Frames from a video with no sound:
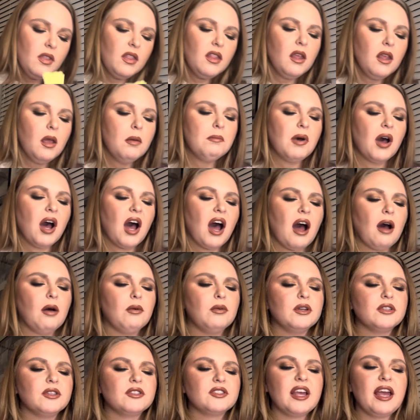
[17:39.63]
But I
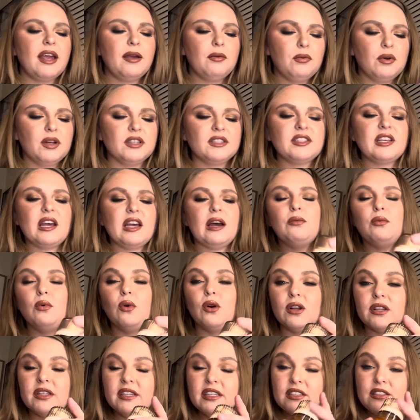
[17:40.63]
will say, once I
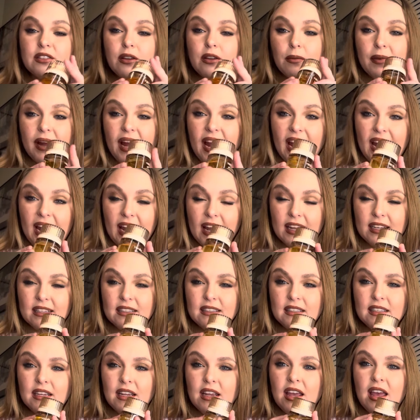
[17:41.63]
wore this on my
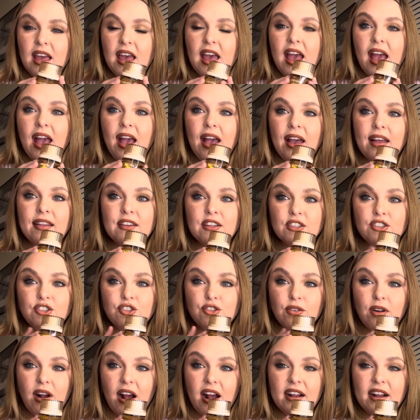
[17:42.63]
hand and the
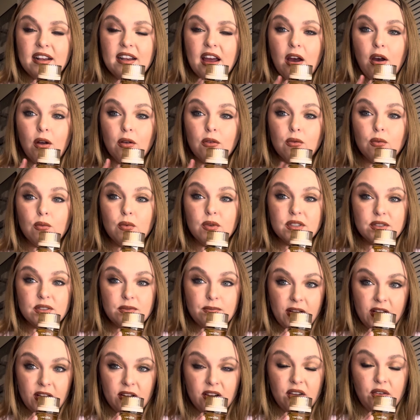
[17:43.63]
dry down was
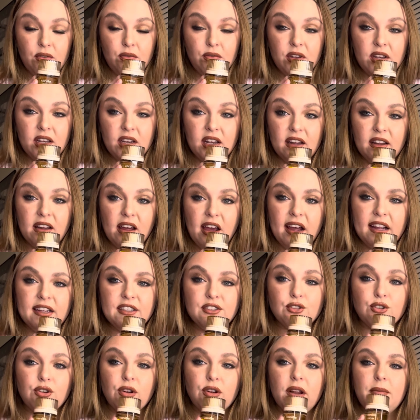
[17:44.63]
very vanilla ice
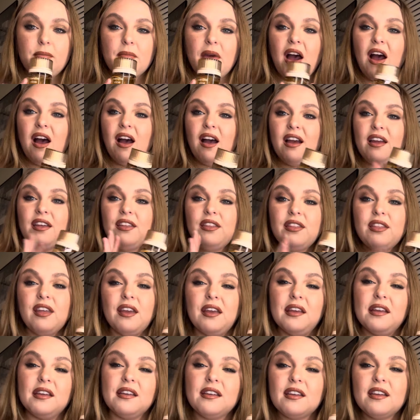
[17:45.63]
cream, I
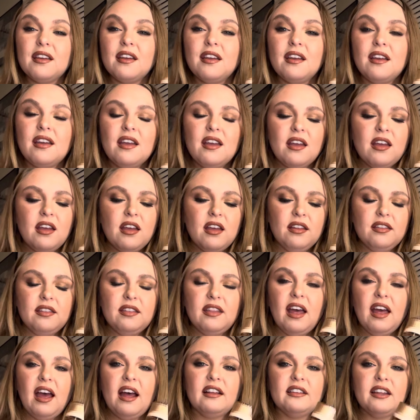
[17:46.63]
think
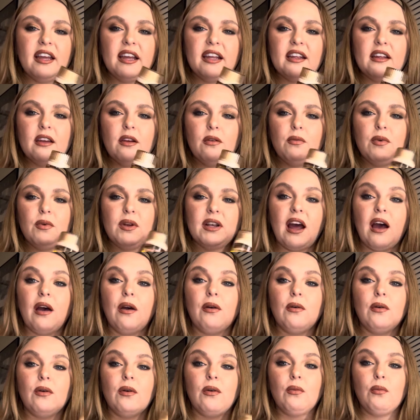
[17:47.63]
that, like, when I
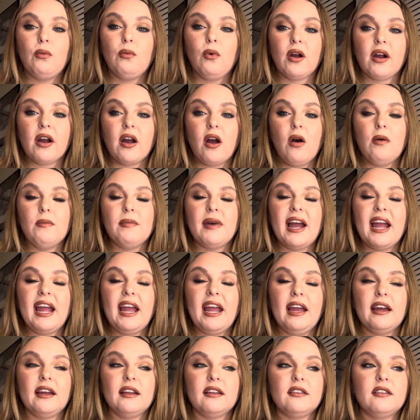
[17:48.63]
wore it on my
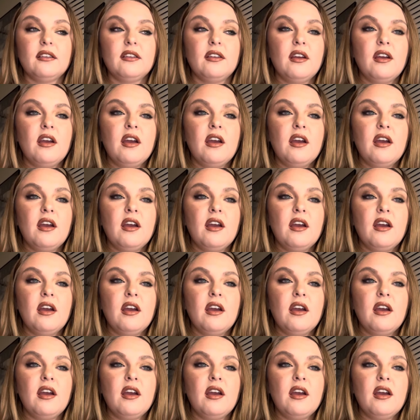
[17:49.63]
hand